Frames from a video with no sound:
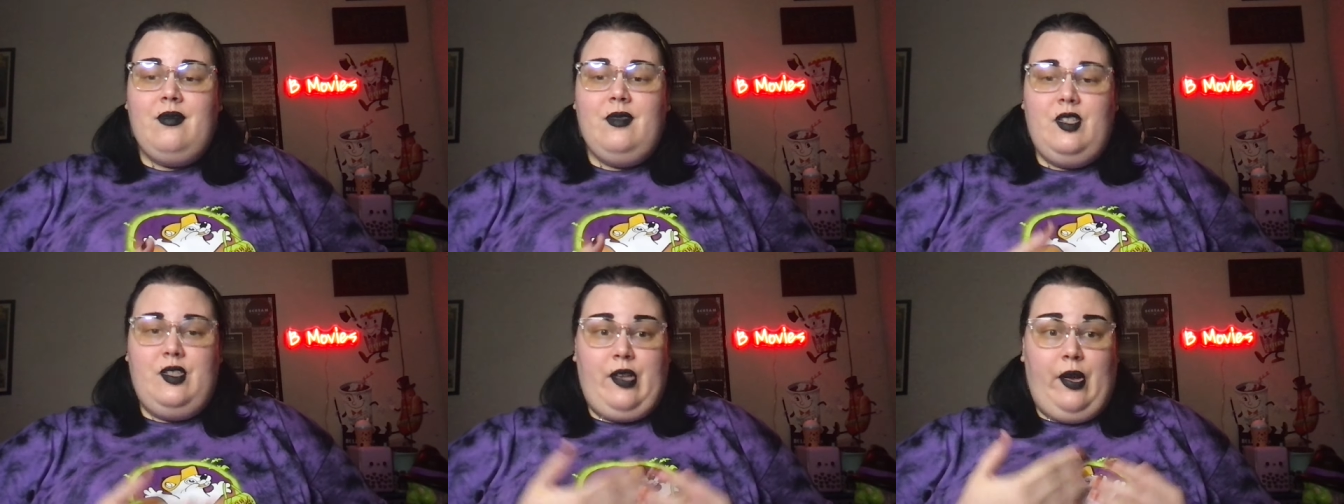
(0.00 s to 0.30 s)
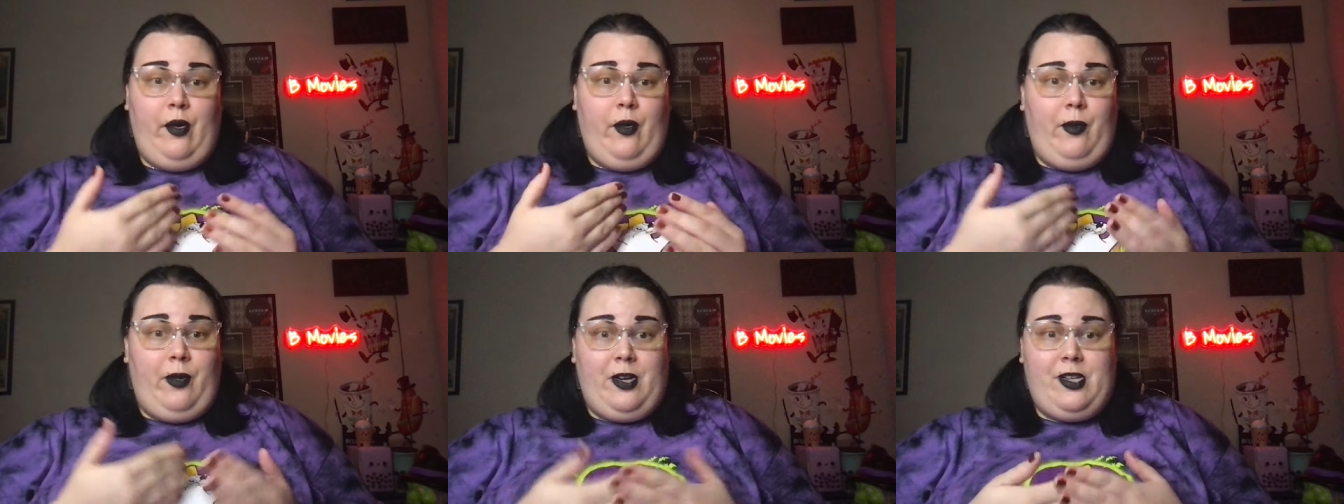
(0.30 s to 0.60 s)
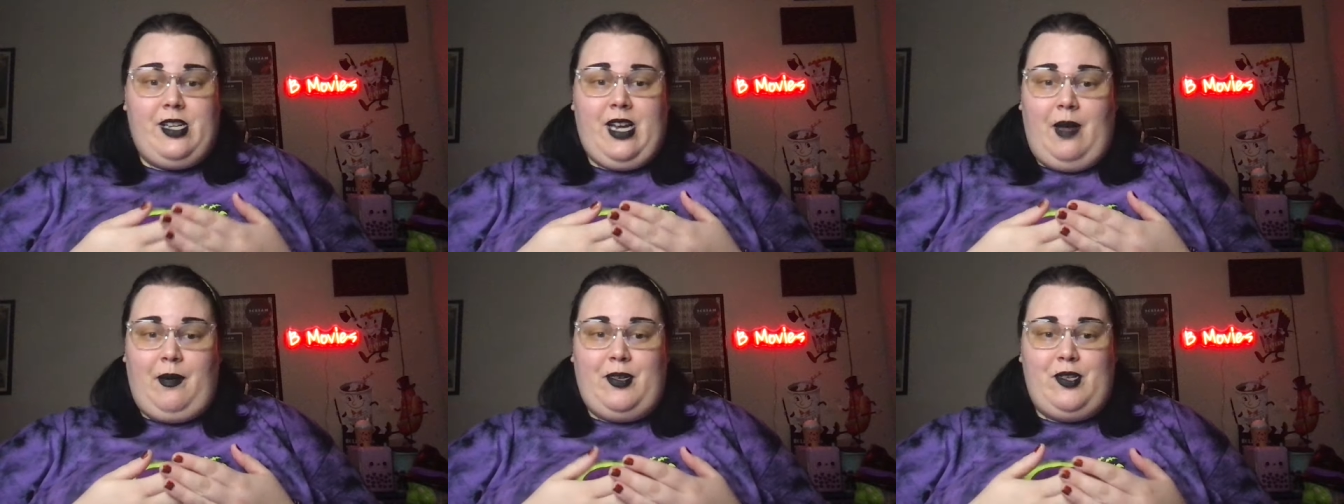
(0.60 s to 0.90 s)
So we're
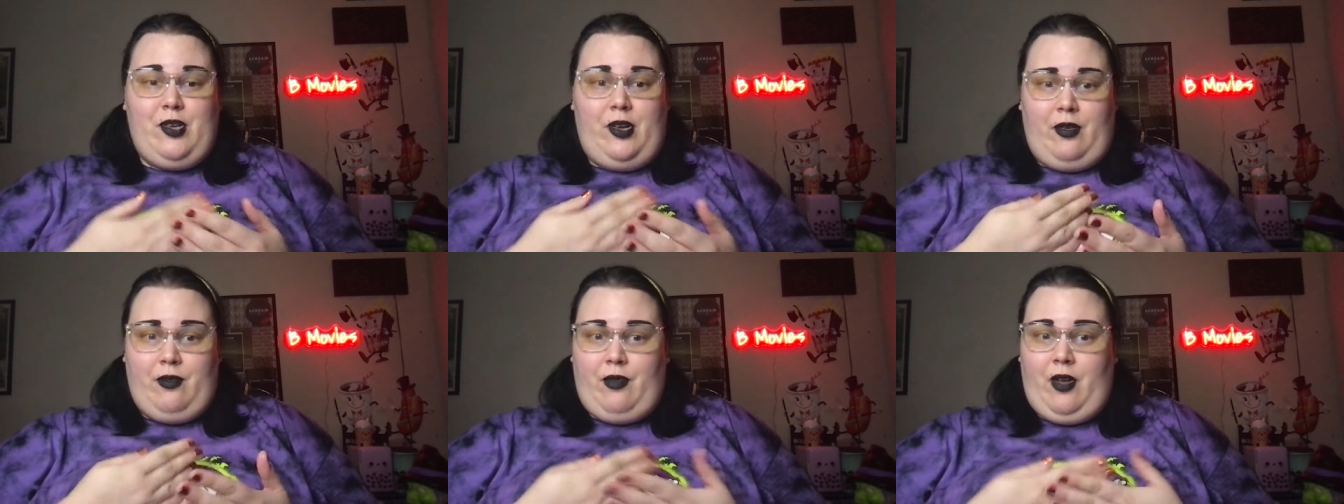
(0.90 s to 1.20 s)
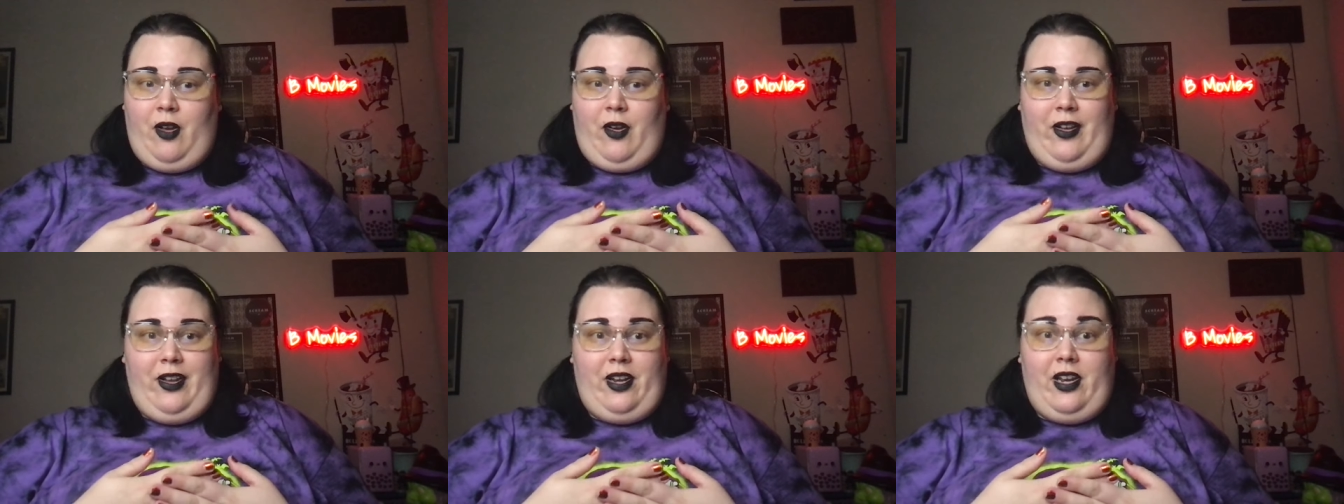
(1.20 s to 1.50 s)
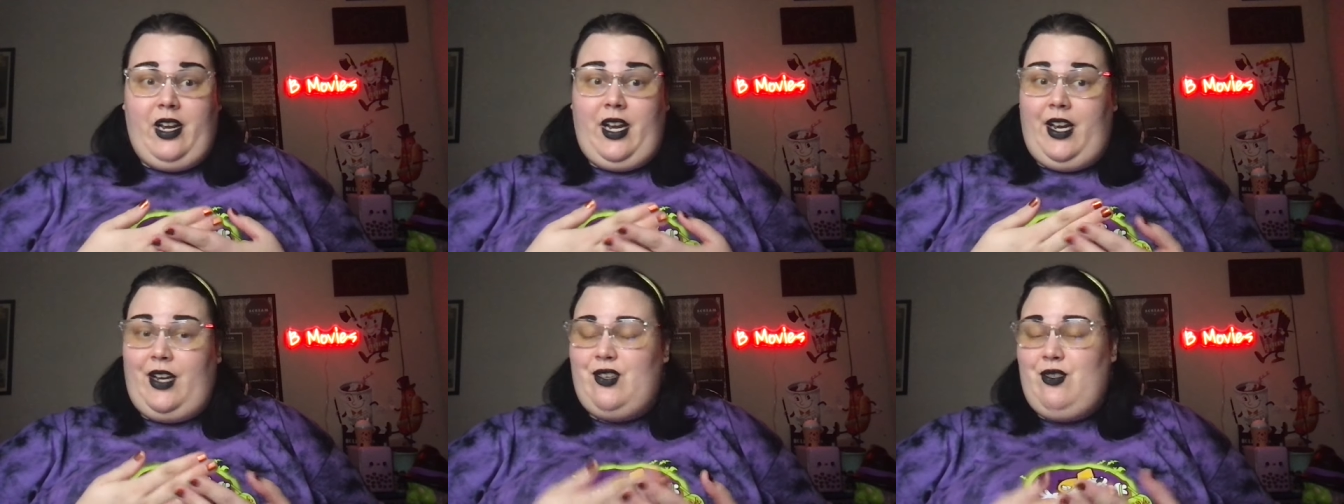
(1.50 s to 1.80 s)
establishing a good
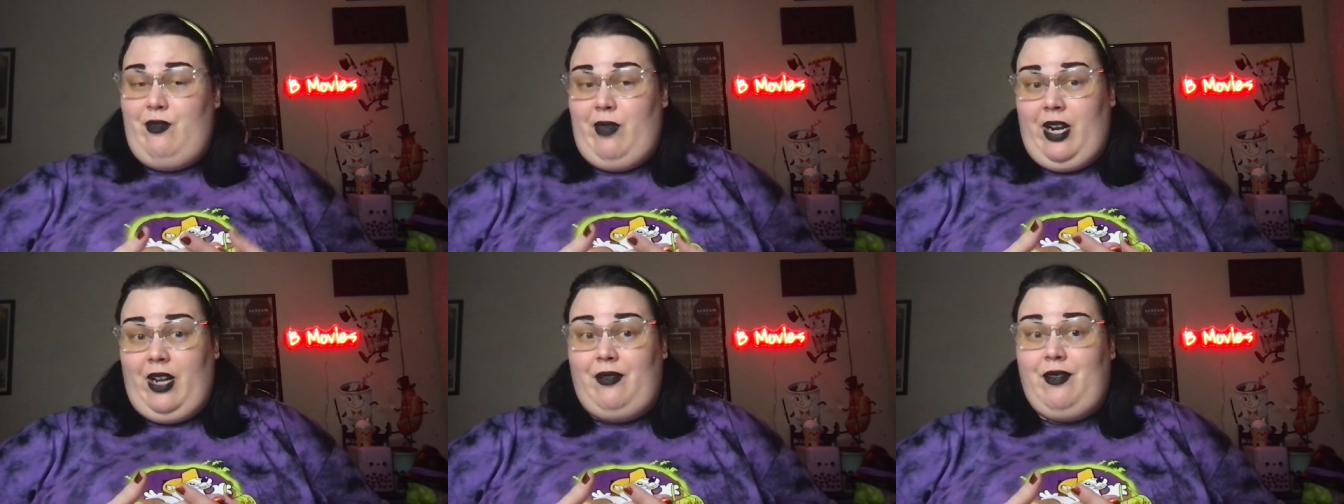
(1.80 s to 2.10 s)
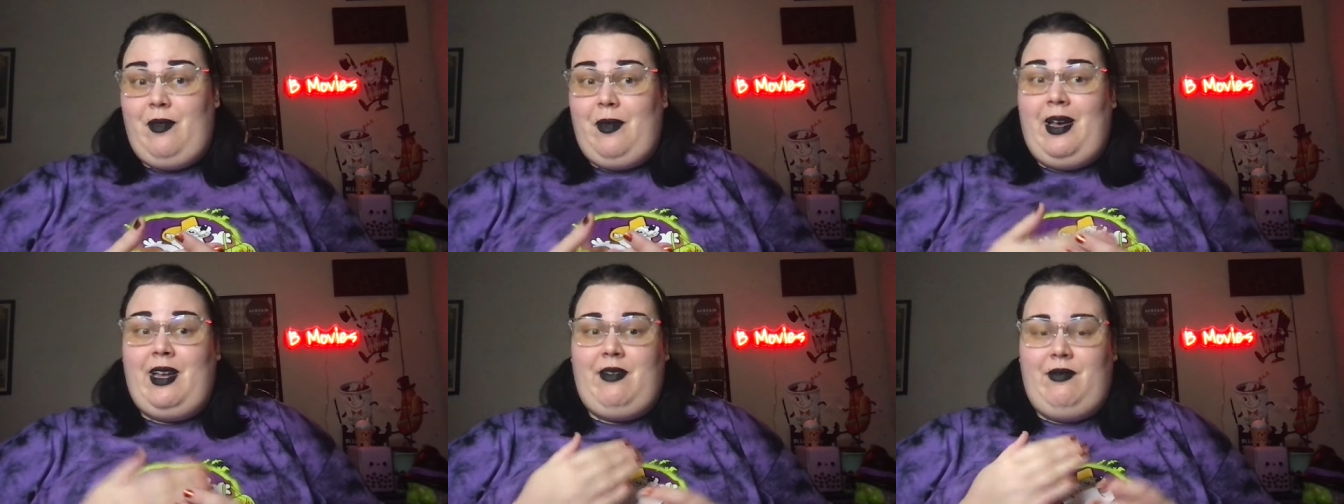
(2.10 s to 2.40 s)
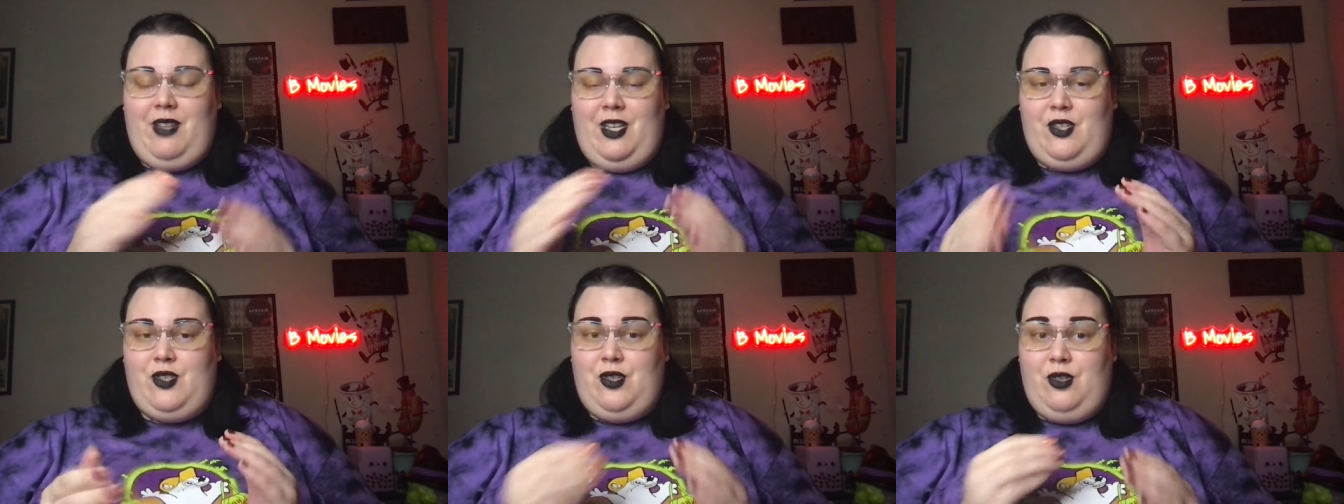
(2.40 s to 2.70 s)
connection right off the bat
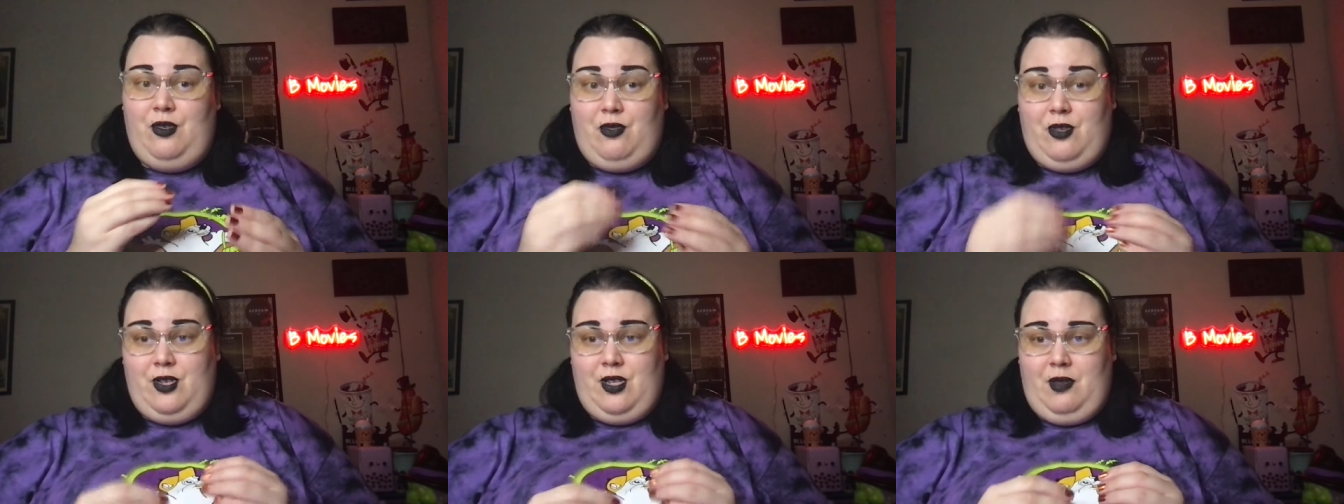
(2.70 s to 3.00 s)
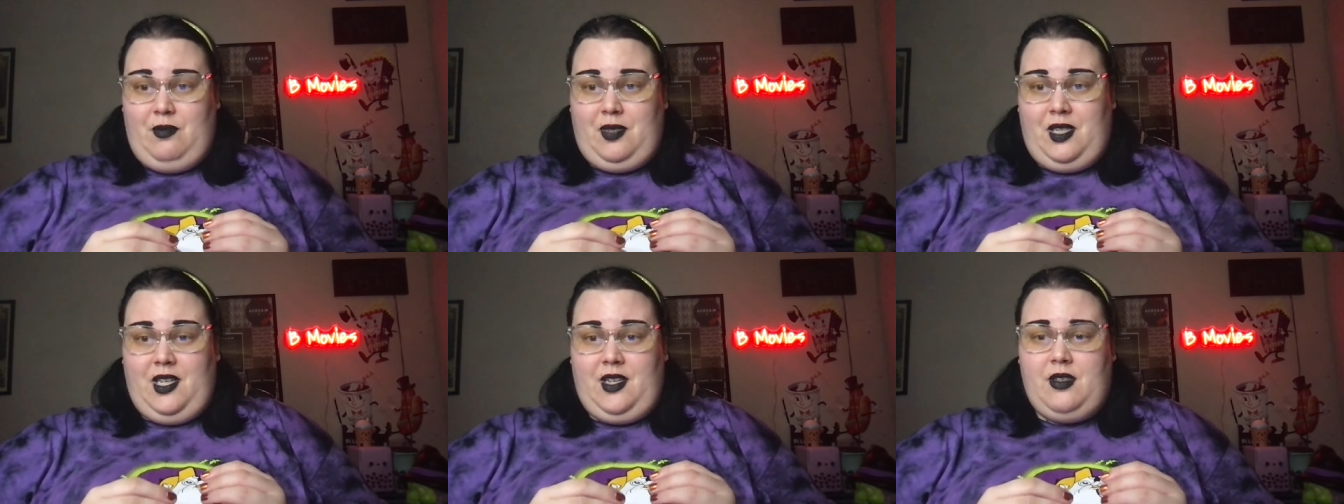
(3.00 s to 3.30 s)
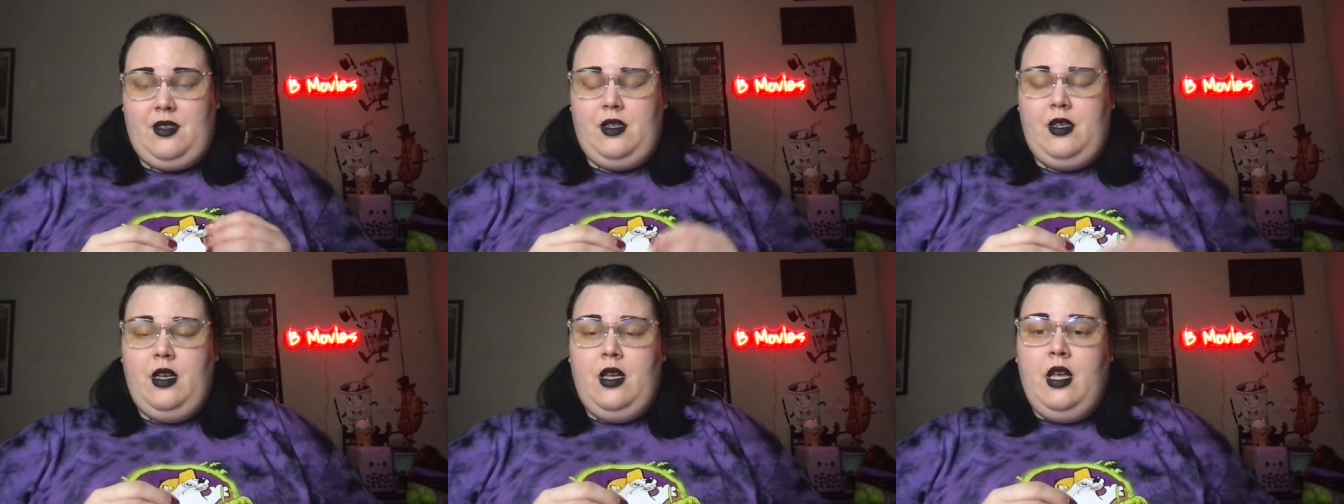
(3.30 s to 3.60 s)
of these two are
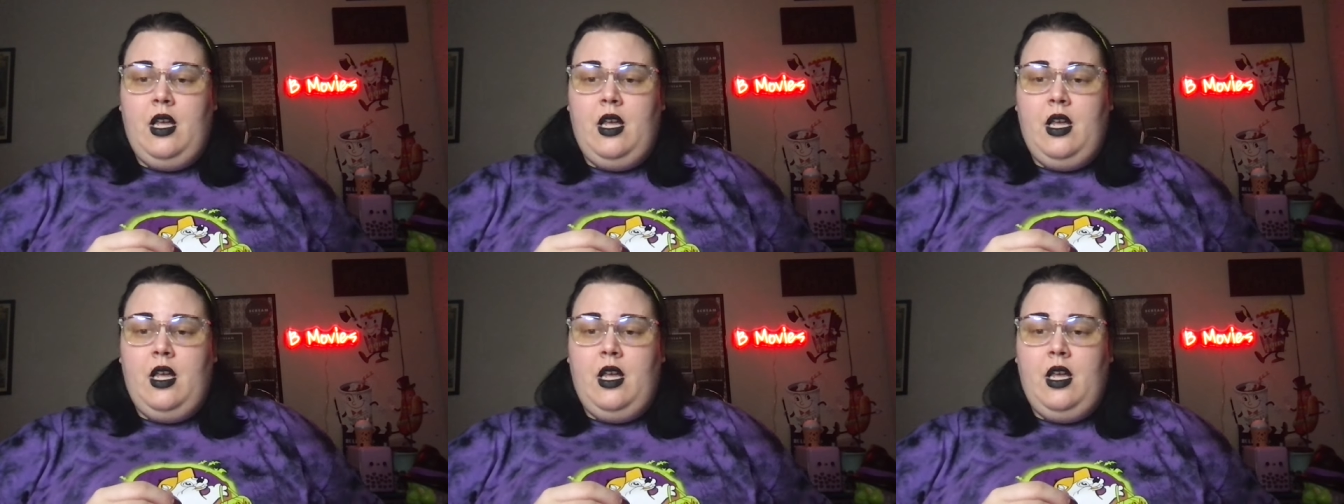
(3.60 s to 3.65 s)
siblings.